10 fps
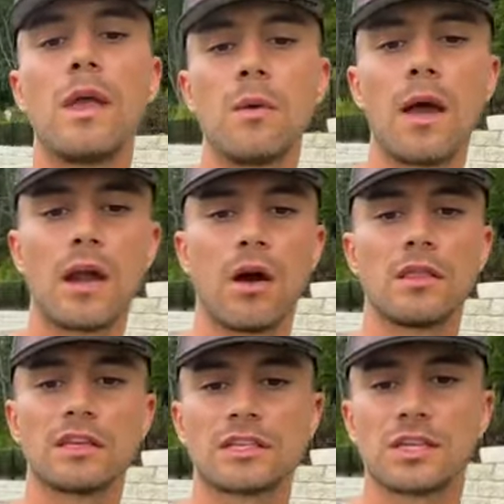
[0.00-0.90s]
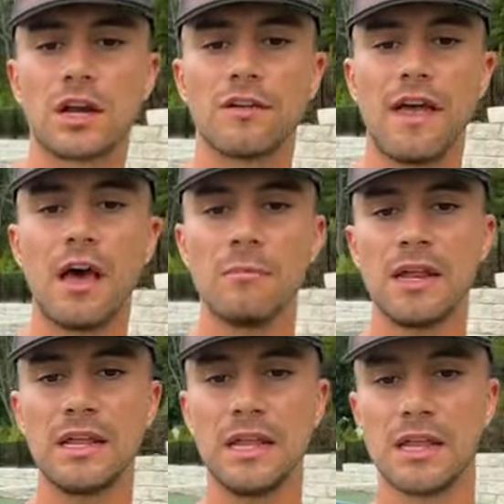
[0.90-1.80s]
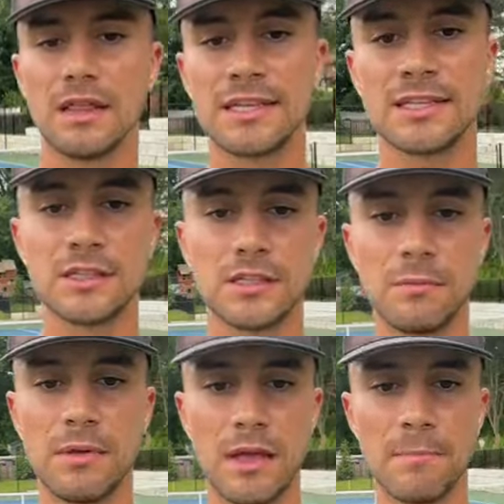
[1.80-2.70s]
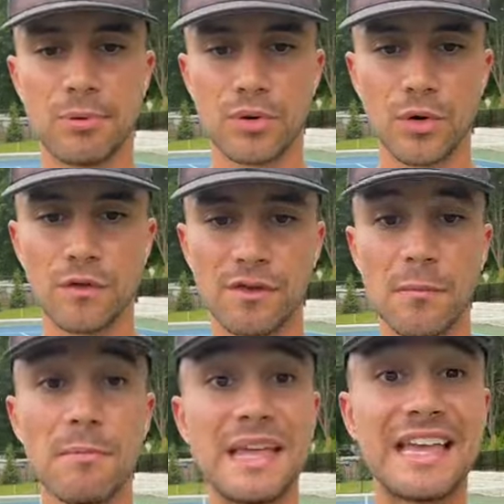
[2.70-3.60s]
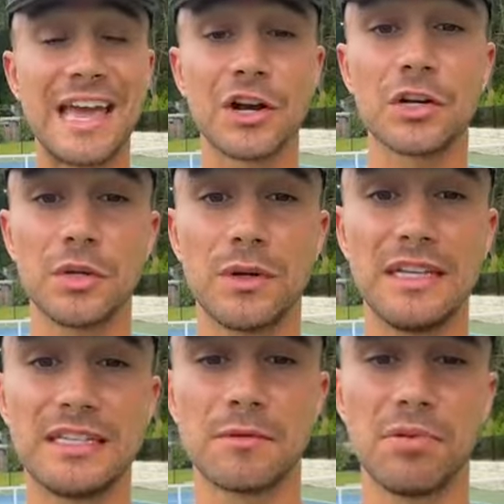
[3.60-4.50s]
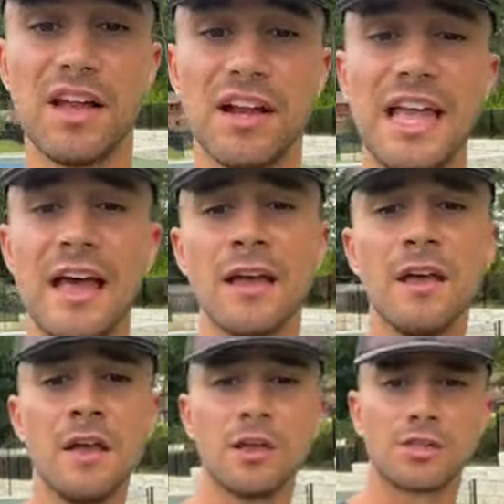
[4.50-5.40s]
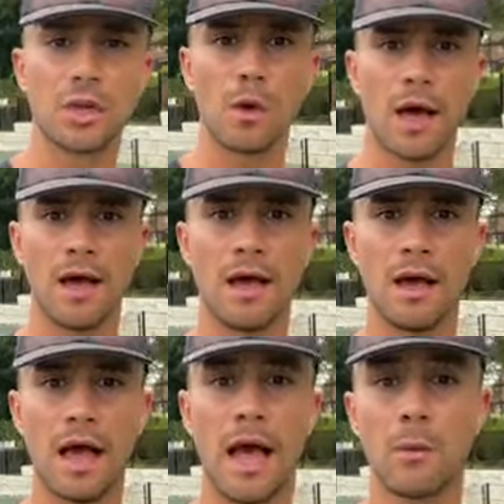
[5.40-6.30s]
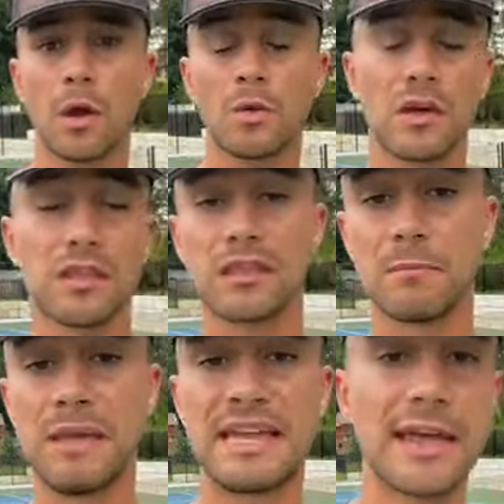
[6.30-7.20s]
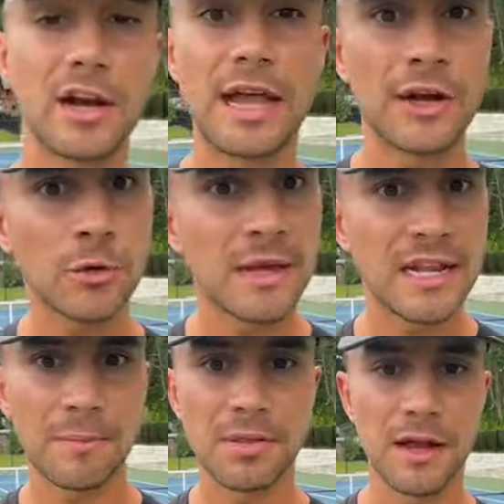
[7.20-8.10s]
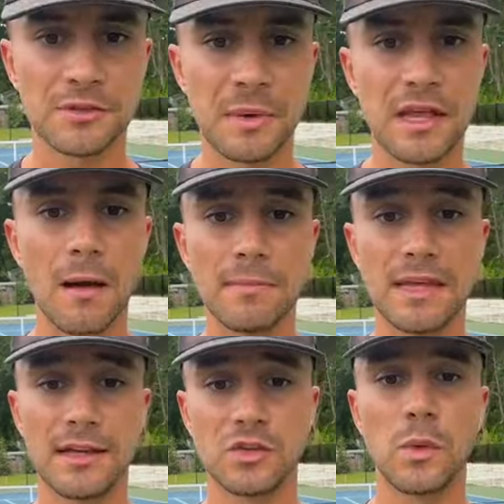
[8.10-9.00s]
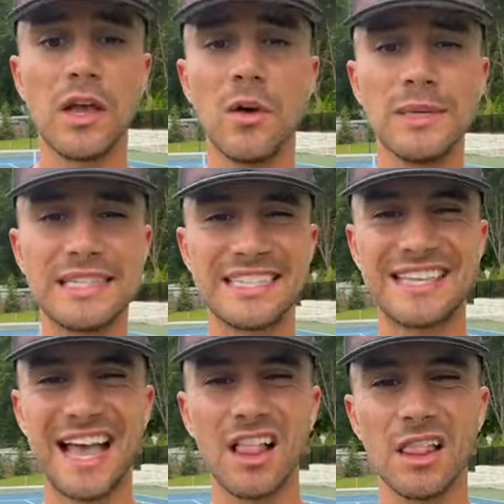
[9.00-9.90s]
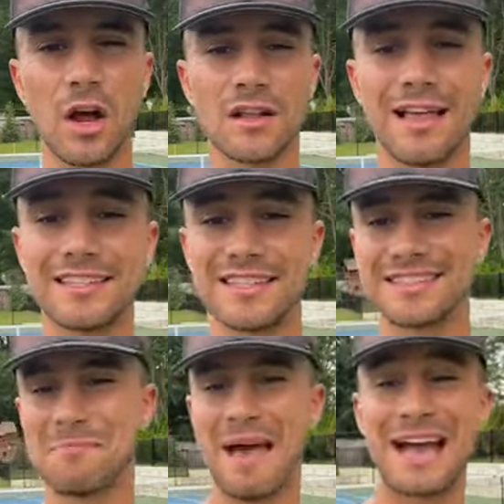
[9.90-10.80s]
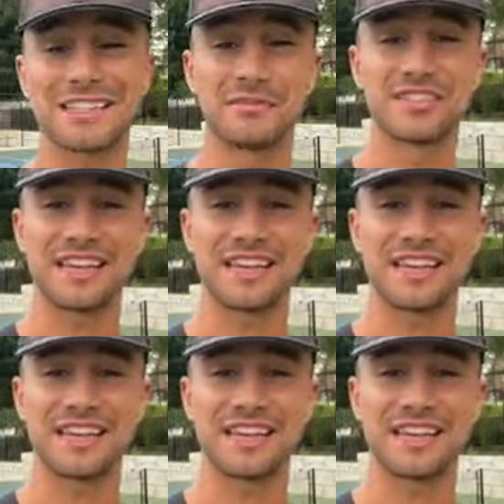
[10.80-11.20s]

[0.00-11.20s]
We went on the serve. How many lessons to improve from a beginner to a decent player? Yeah. So uh, I work with beginner, intermediate players. My company does. We always sell our lessons in packs